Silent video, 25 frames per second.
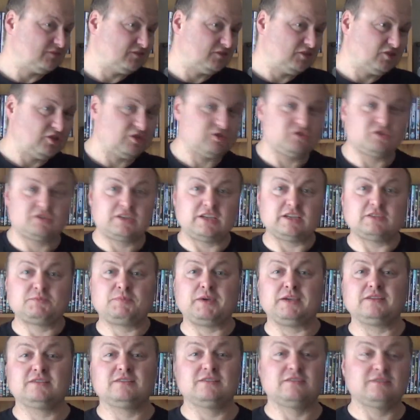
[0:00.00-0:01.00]
You're just
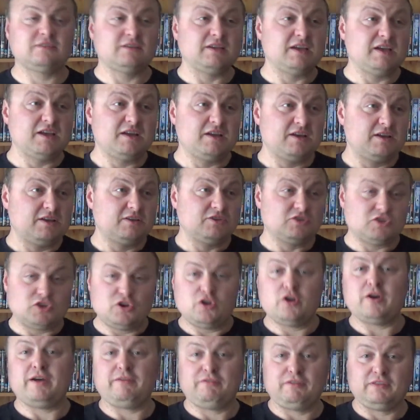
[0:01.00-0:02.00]
expected to
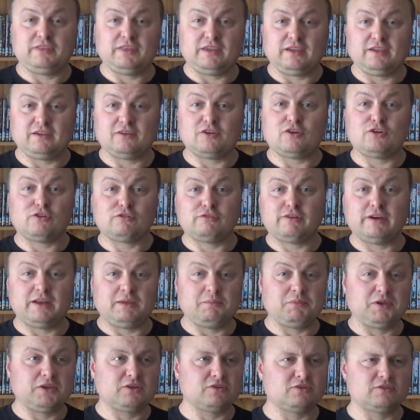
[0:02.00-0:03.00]
know everything already
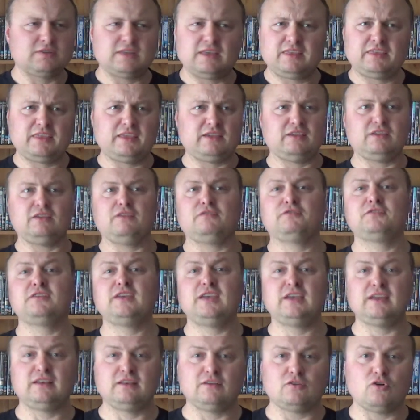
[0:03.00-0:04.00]
because they think you've
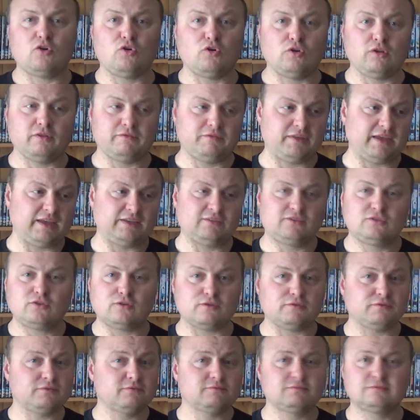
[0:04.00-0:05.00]
seen all of their
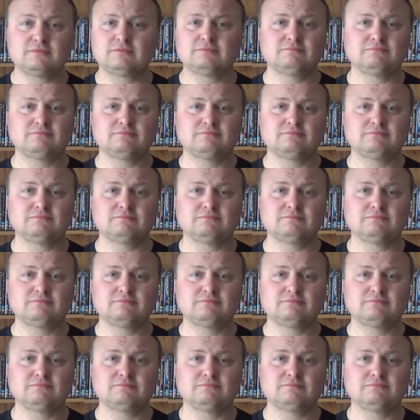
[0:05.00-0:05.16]
stuff.